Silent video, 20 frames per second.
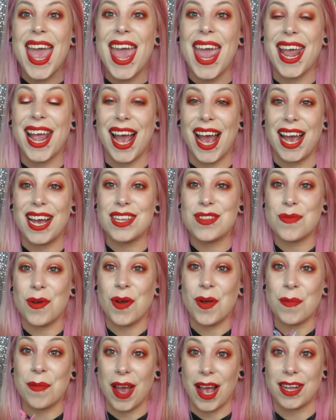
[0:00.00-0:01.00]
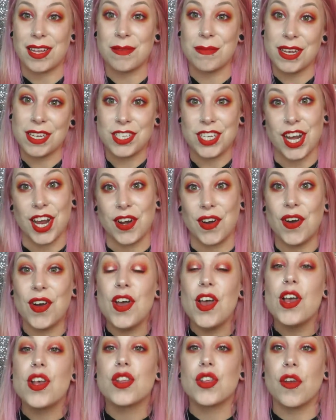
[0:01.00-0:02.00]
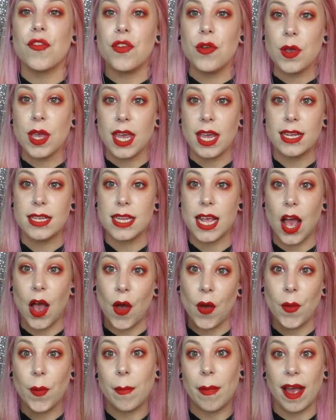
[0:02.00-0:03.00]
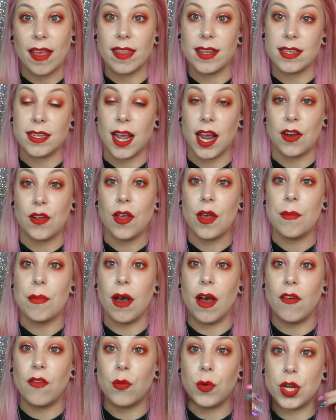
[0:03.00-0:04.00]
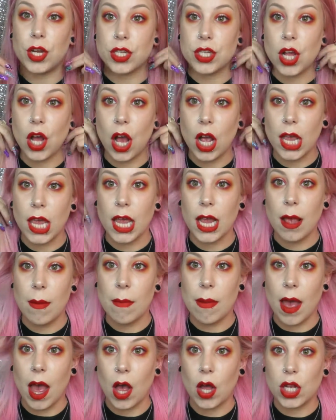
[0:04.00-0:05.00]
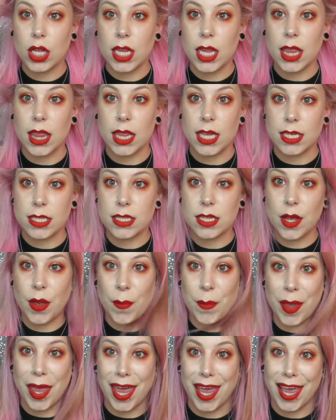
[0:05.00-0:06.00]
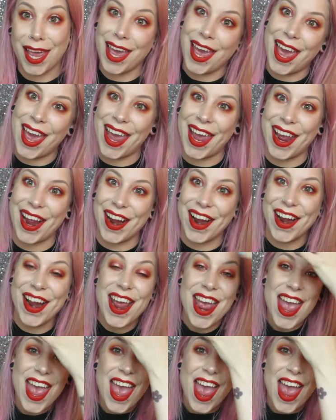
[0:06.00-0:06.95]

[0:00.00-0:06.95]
Hey guys, welcome back to my channel. So if you can't tell by the title above, we are talking about this pink hair